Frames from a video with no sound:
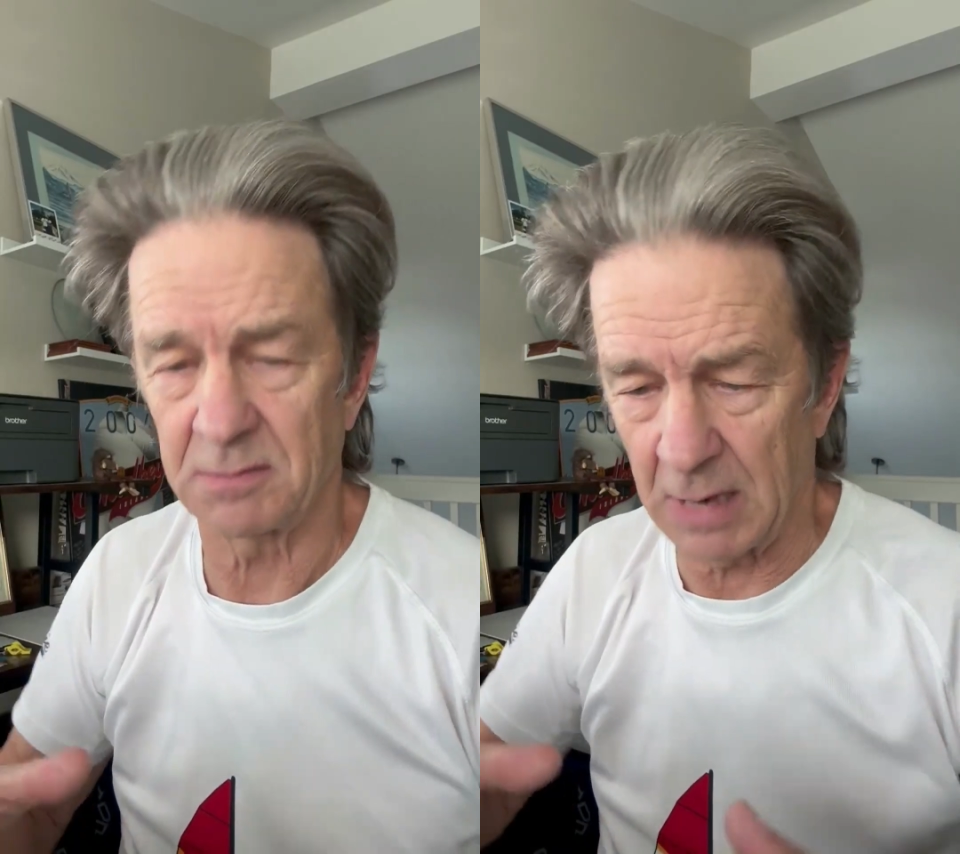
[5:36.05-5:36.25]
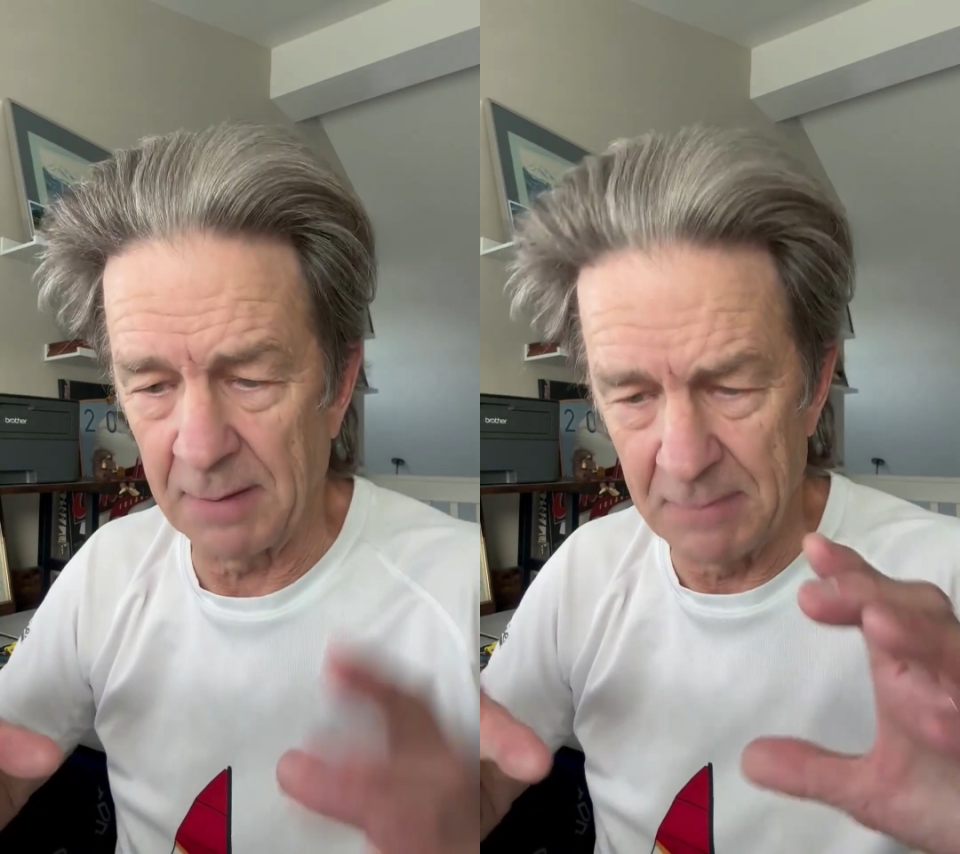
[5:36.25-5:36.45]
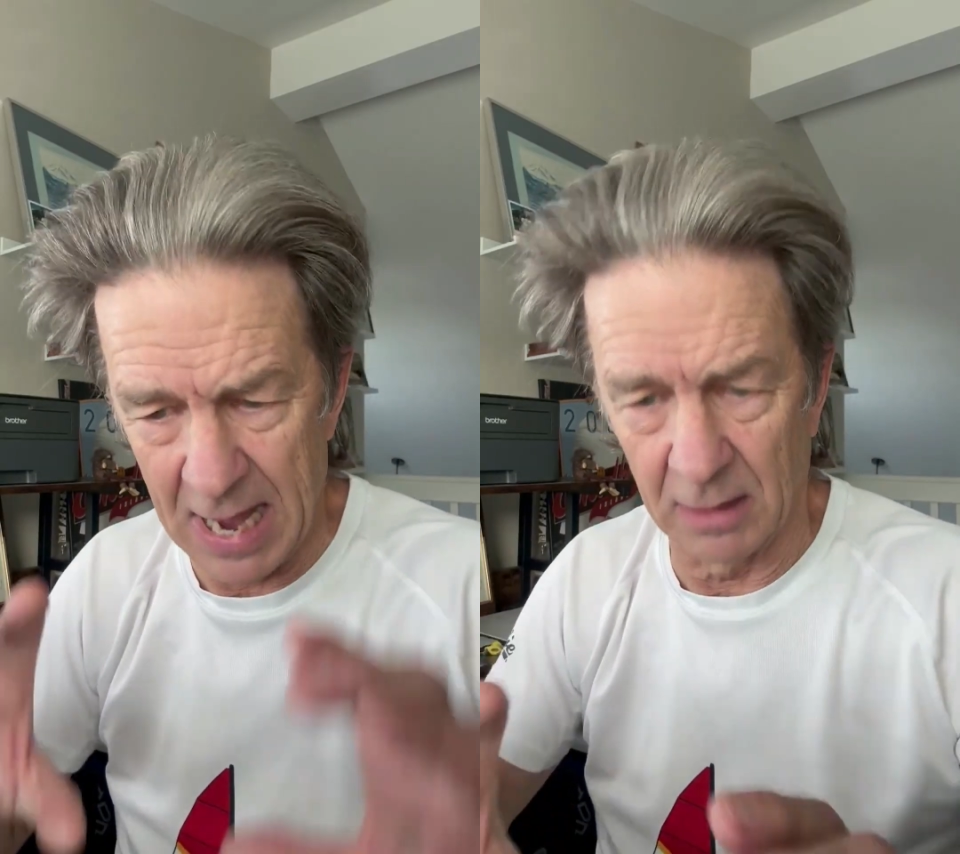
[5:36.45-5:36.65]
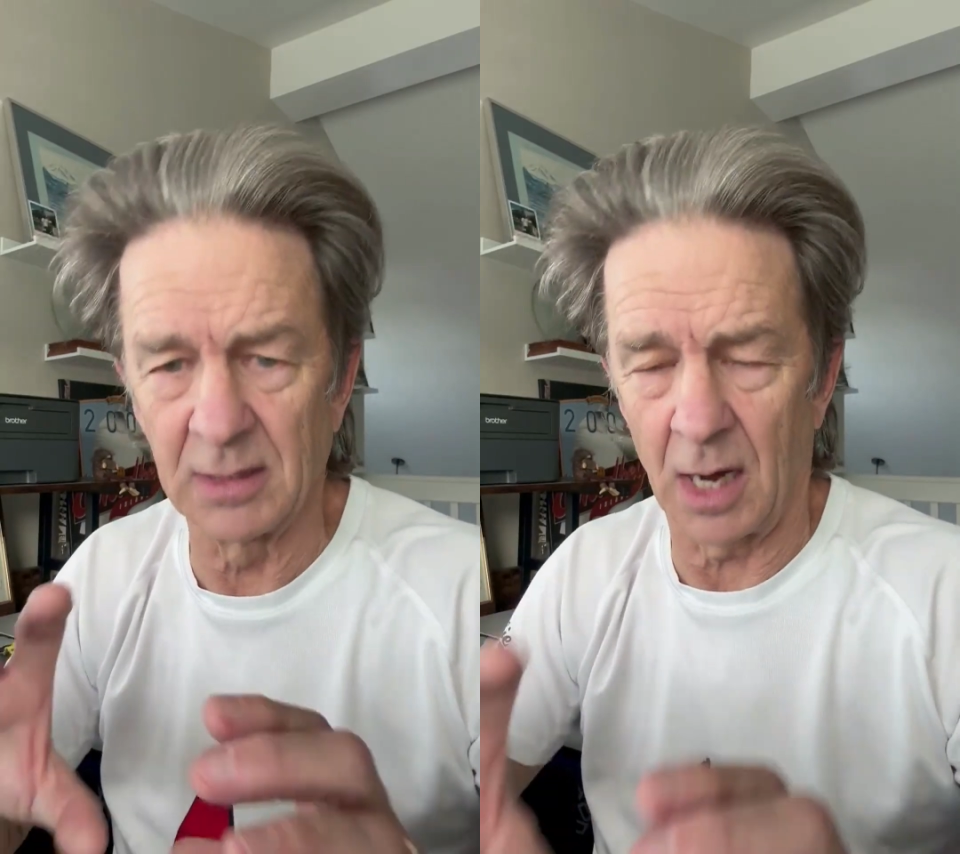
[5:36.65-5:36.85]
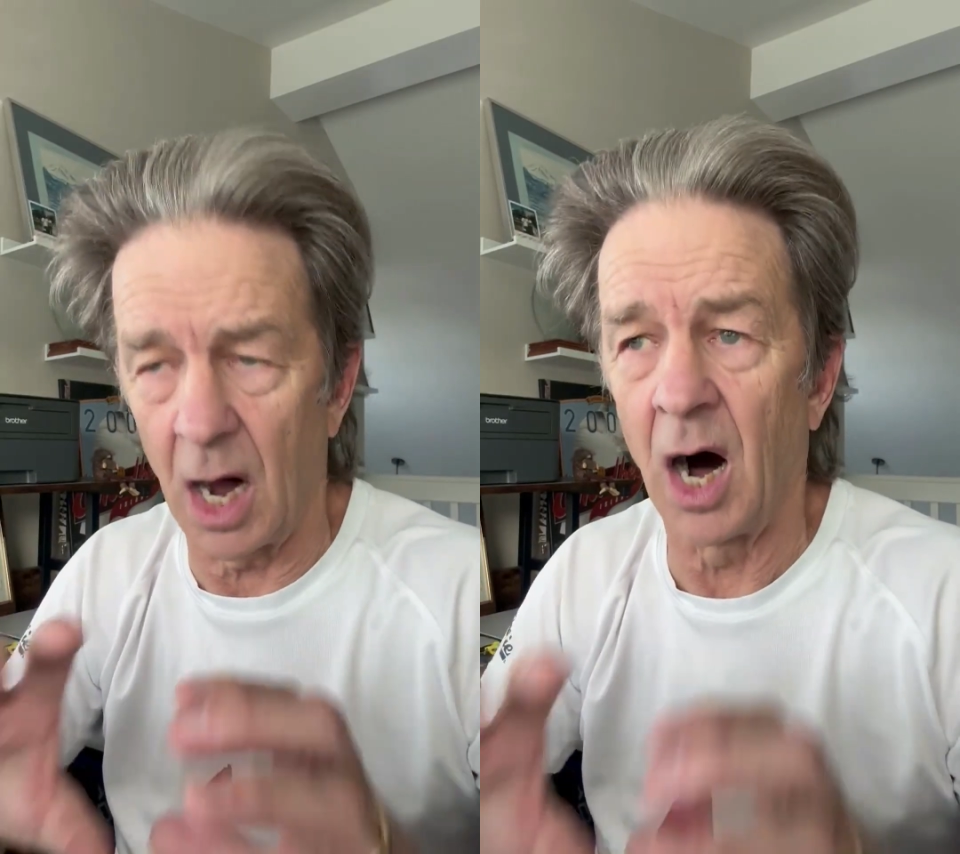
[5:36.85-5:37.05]
I mount
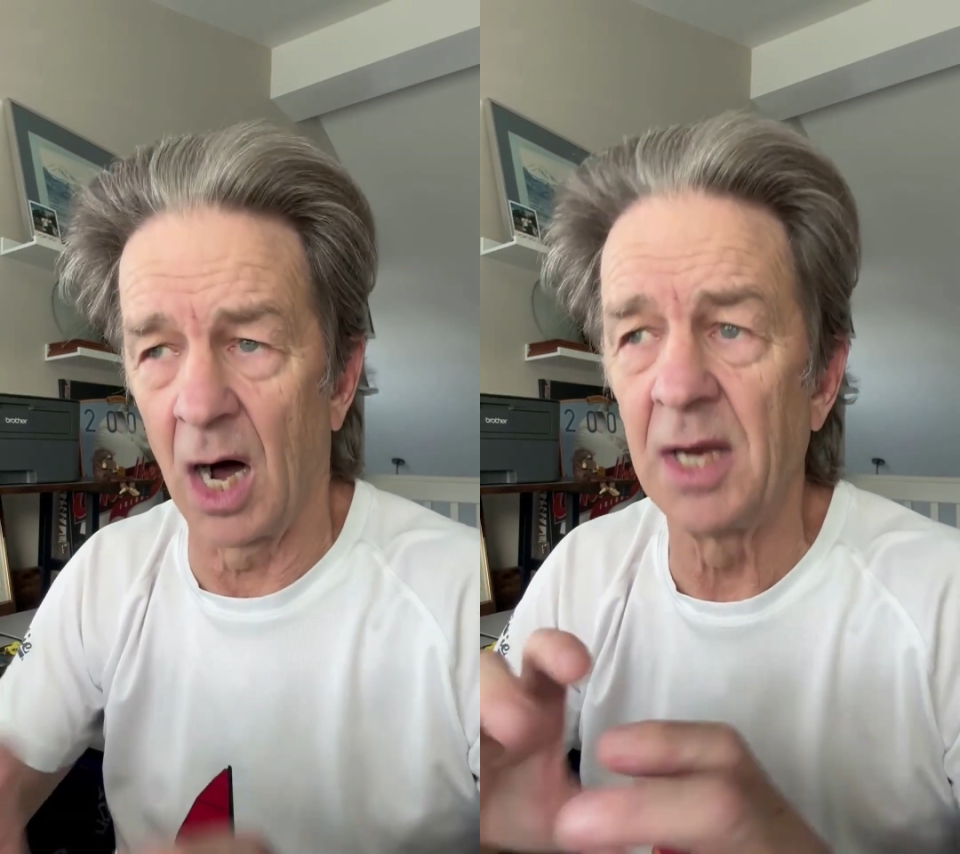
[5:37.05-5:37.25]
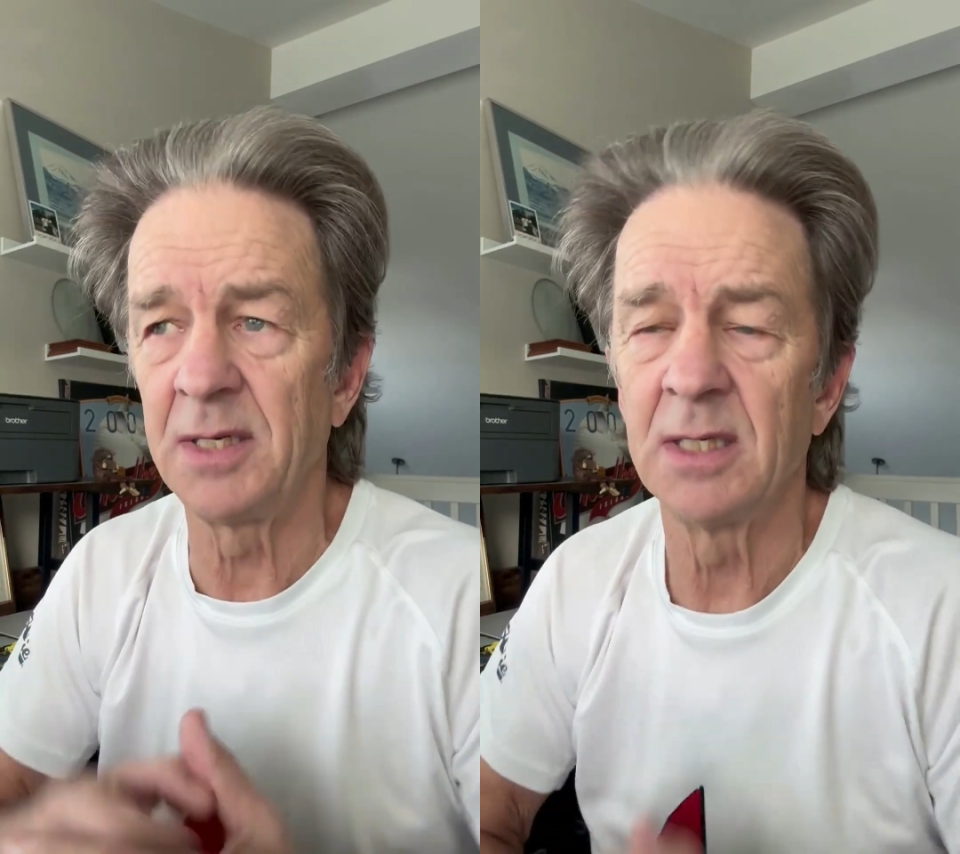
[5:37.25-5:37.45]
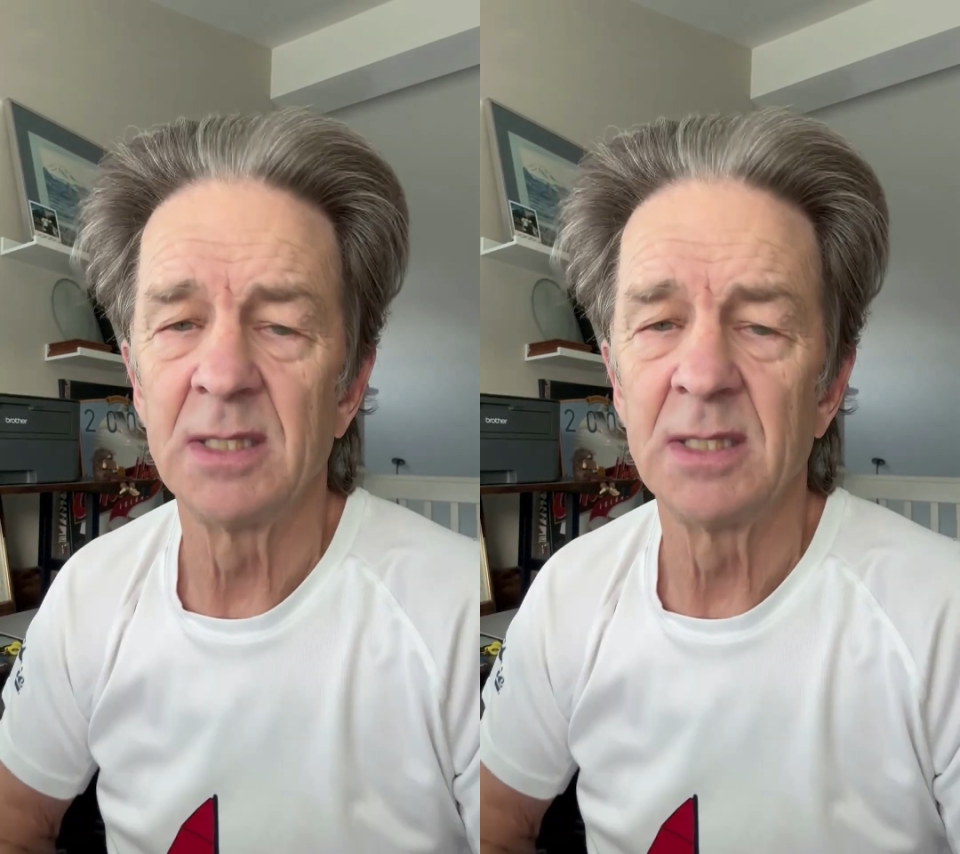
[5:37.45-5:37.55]
on